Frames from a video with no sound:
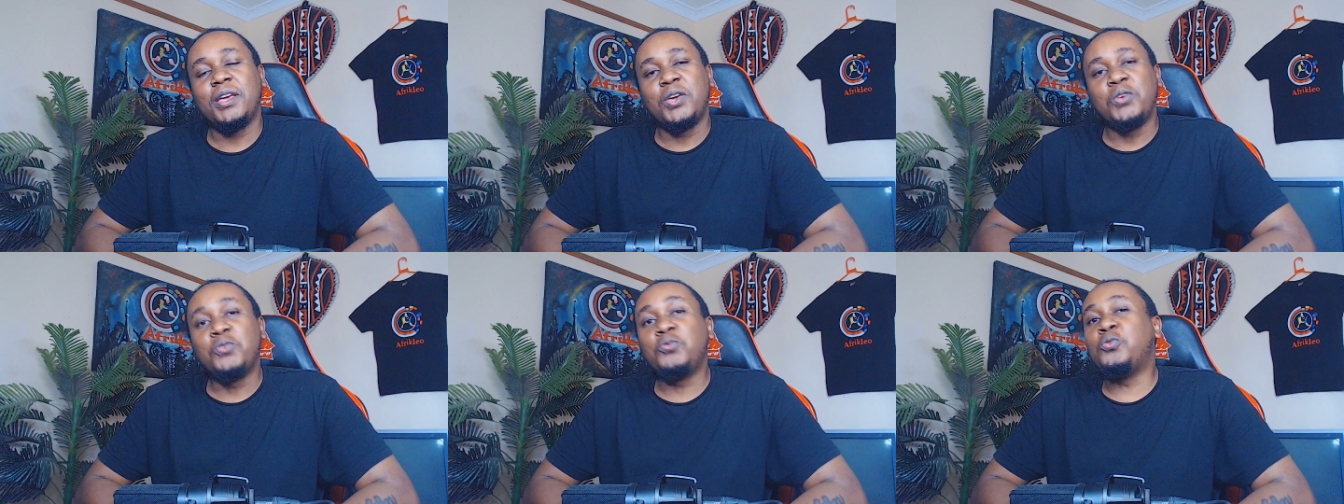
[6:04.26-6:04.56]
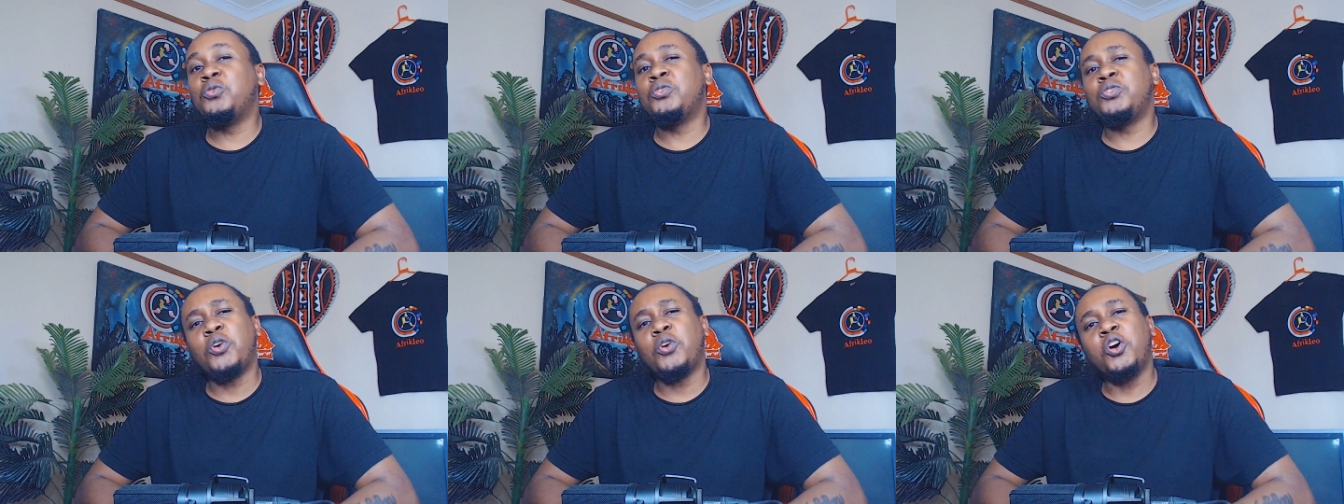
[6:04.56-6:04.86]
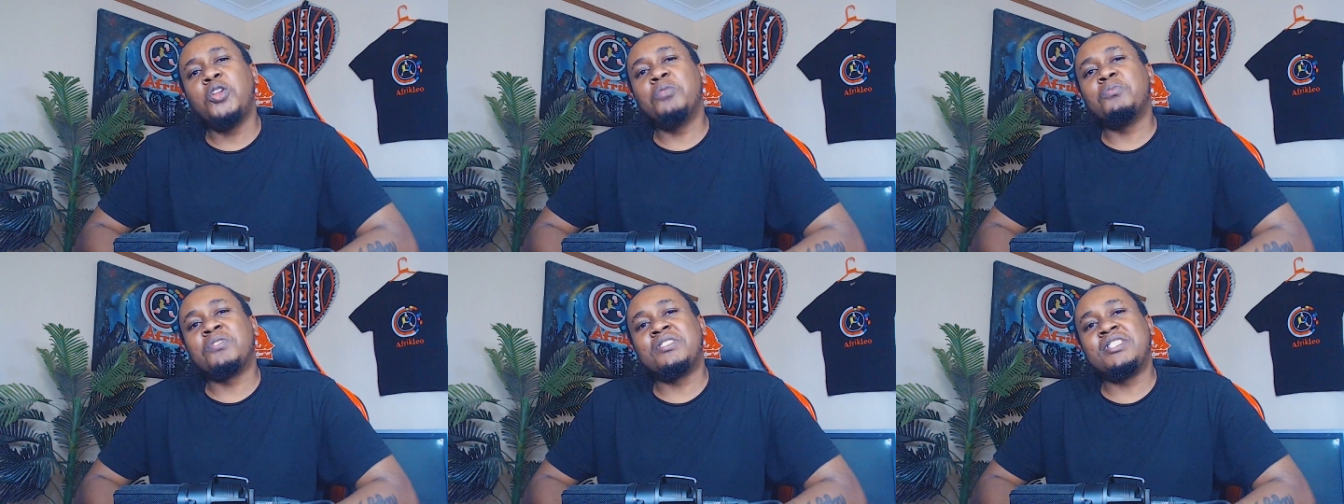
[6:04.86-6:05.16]
You could
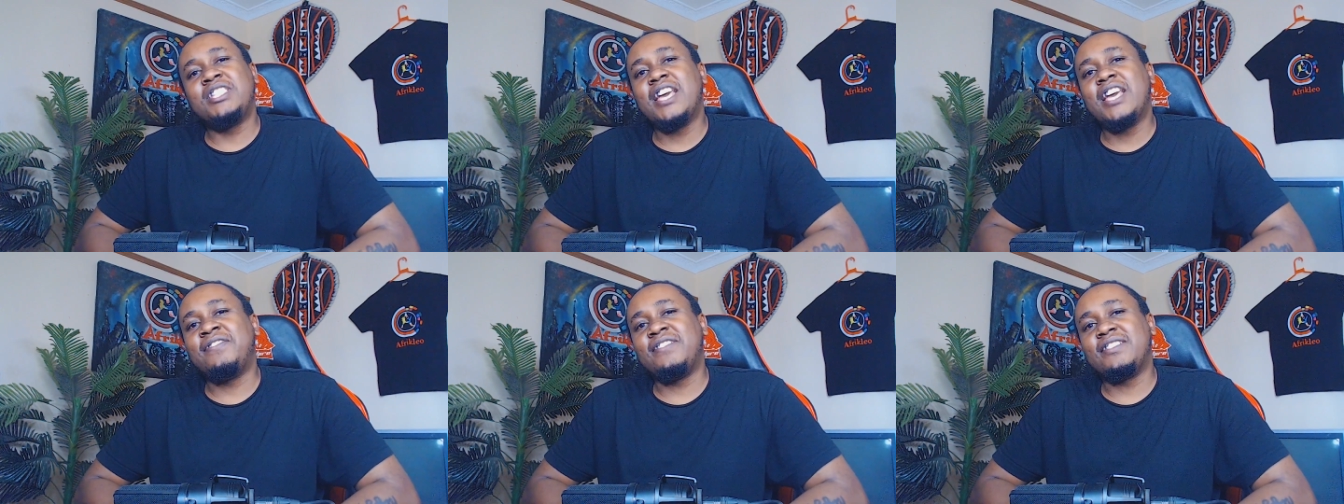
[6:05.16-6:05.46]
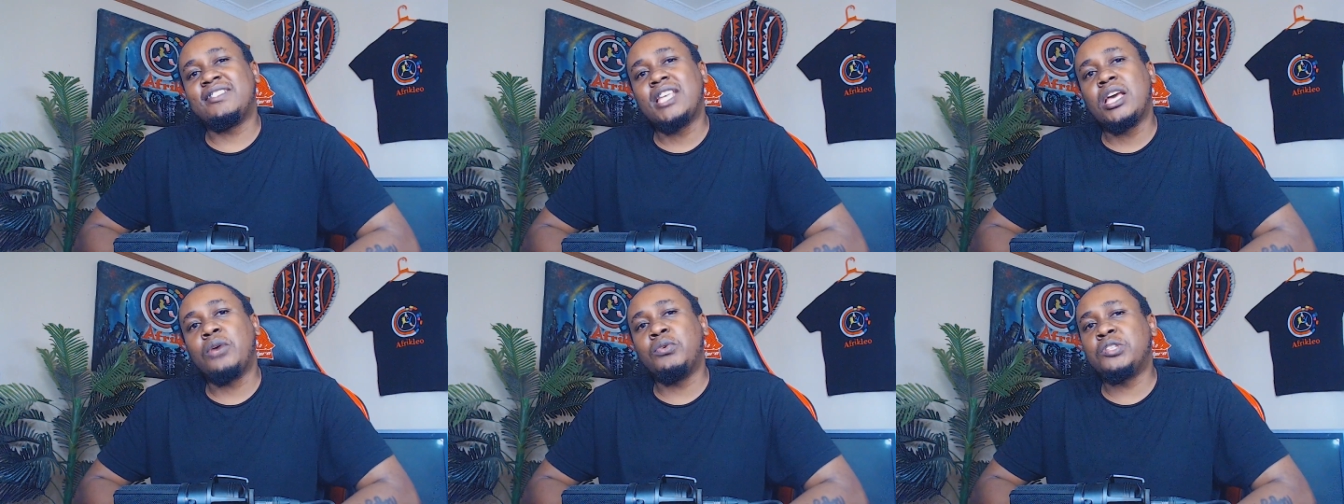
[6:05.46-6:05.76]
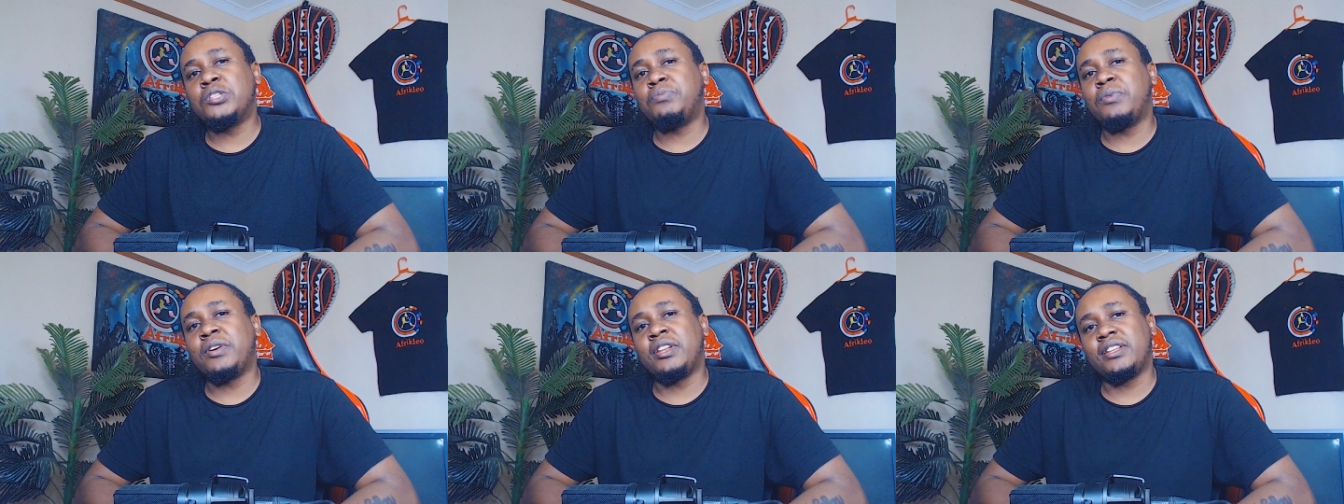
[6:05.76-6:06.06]
almost hear Fiseha
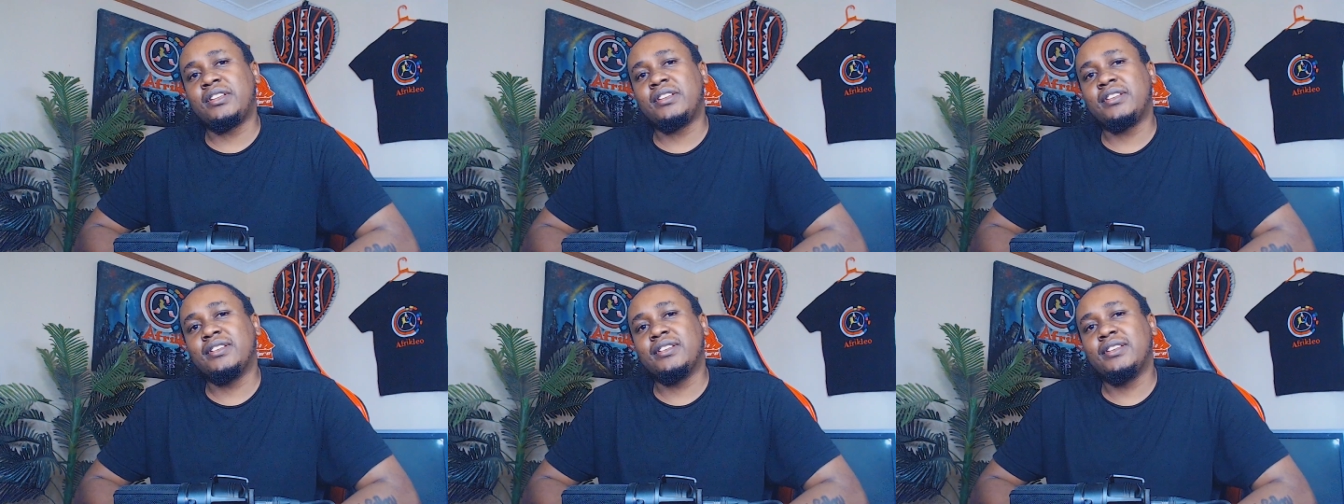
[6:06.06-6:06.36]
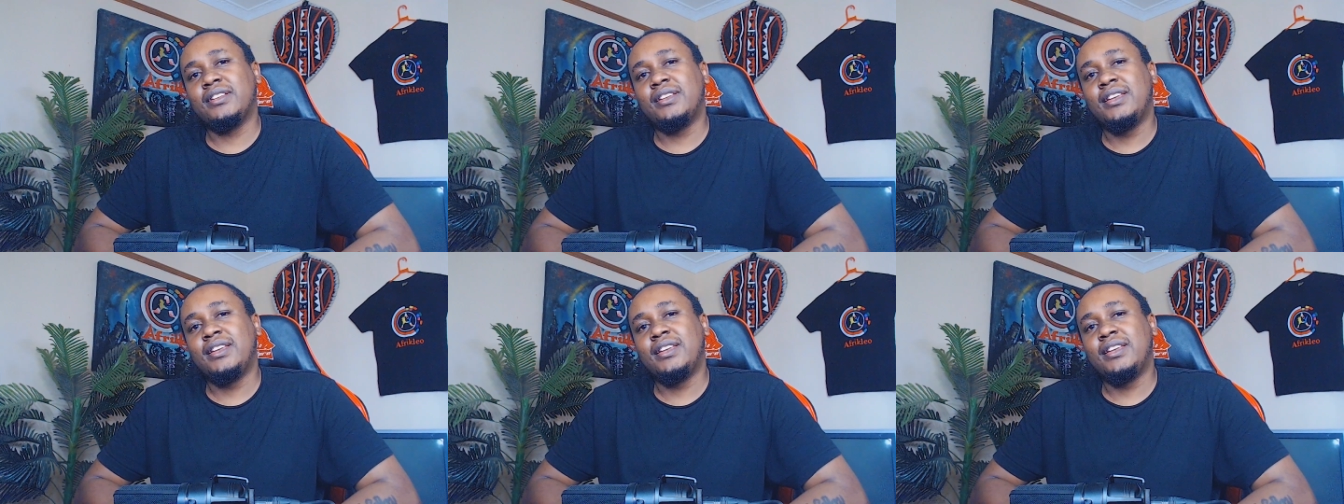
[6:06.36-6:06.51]
whispering,